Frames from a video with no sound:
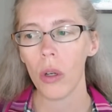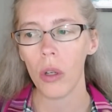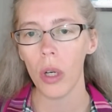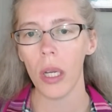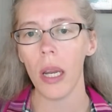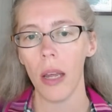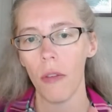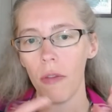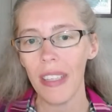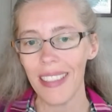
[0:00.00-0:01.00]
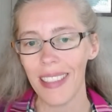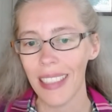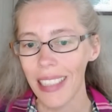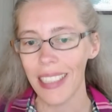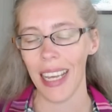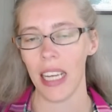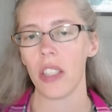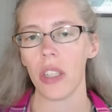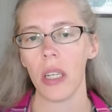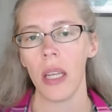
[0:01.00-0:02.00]
good
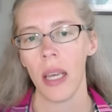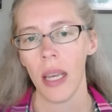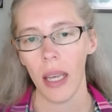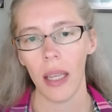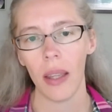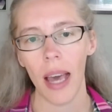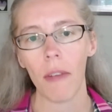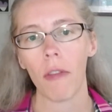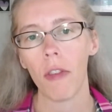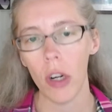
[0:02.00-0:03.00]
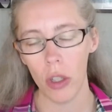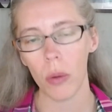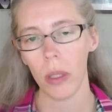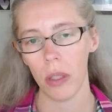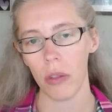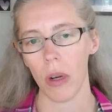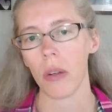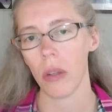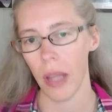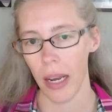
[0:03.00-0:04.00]
facilitation in that virtual
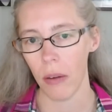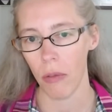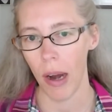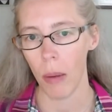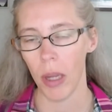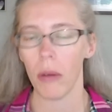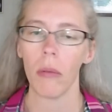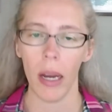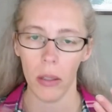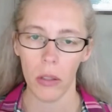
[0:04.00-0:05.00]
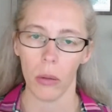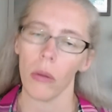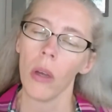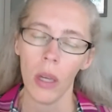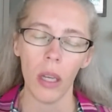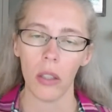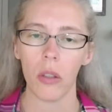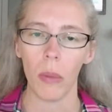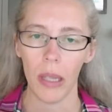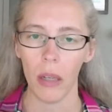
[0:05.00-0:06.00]
instructor-led environment, right? So
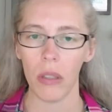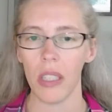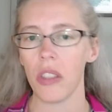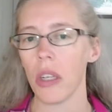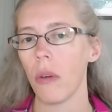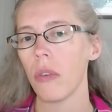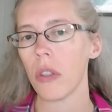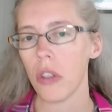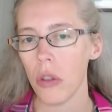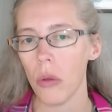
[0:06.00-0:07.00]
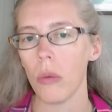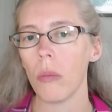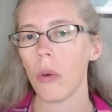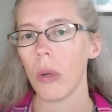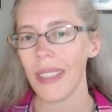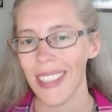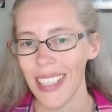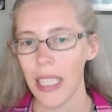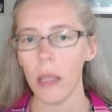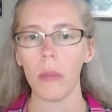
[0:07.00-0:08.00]
assuming that you're teaching over Zoom or
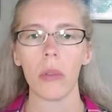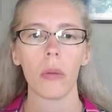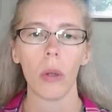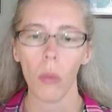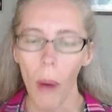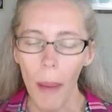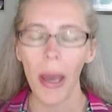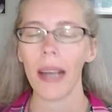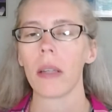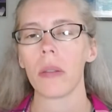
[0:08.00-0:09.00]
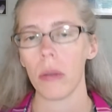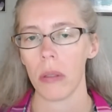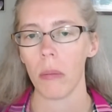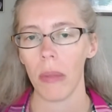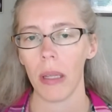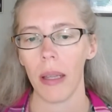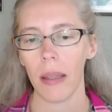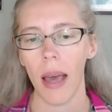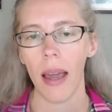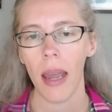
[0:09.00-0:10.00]
Teams or WebEx or something like
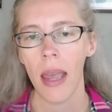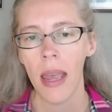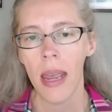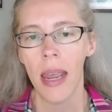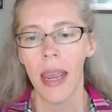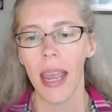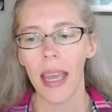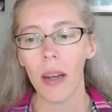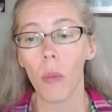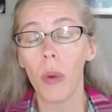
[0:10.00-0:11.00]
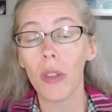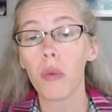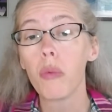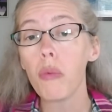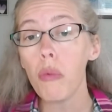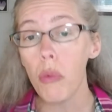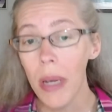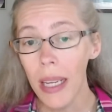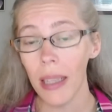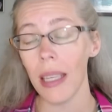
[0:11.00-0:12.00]
that. And what's
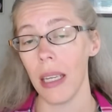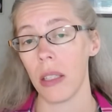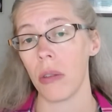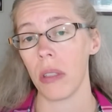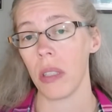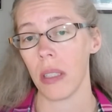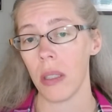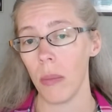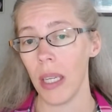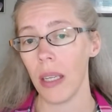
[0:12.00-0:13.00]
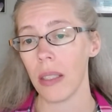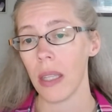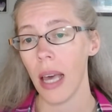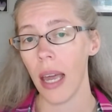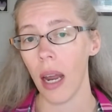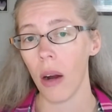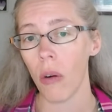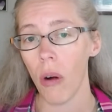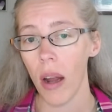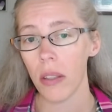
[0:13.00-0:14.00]
really interesting to me is that
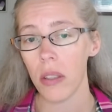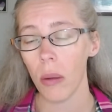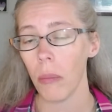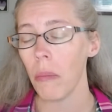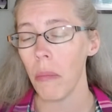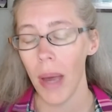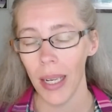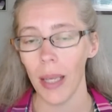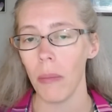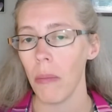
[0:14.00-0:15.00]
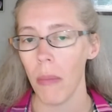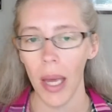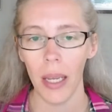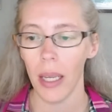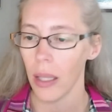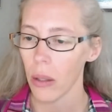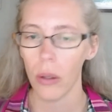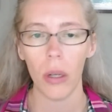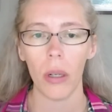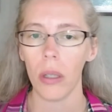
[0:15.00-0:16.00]
across many
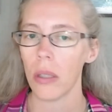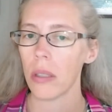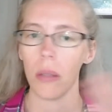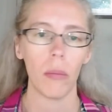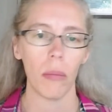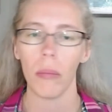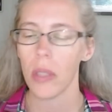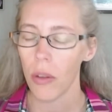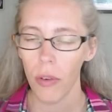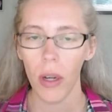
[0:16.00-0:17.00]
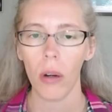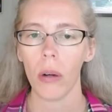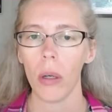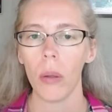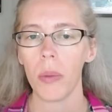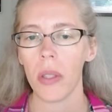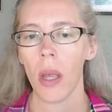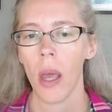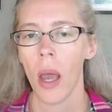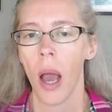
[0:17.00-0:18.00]
learners and different groups,
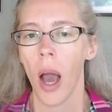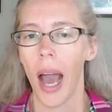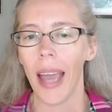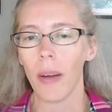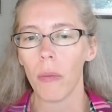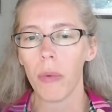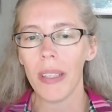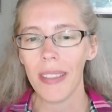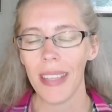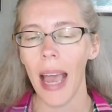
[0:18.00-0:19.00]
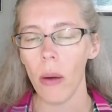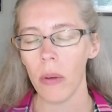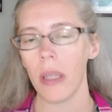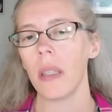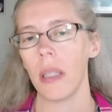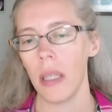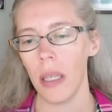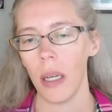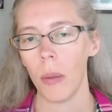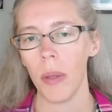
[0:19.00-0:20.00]
I resoundingly
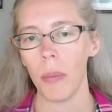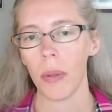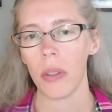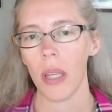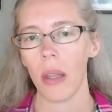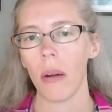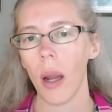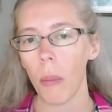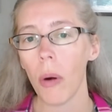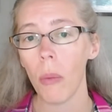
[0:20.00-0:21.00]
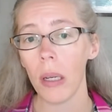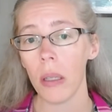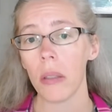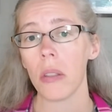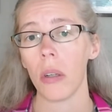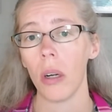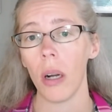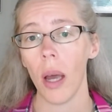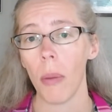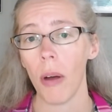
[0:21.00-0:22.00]
hear people say their number one concern
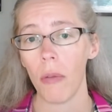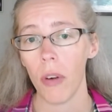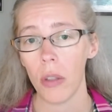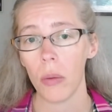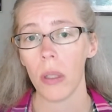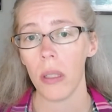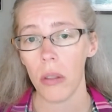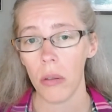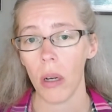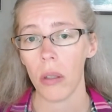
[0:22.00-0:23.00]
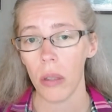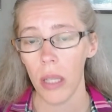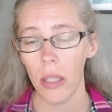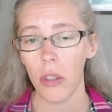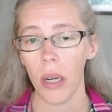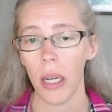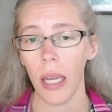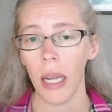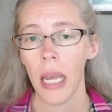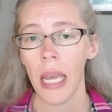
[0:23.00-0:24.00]
about virtual instructor-led training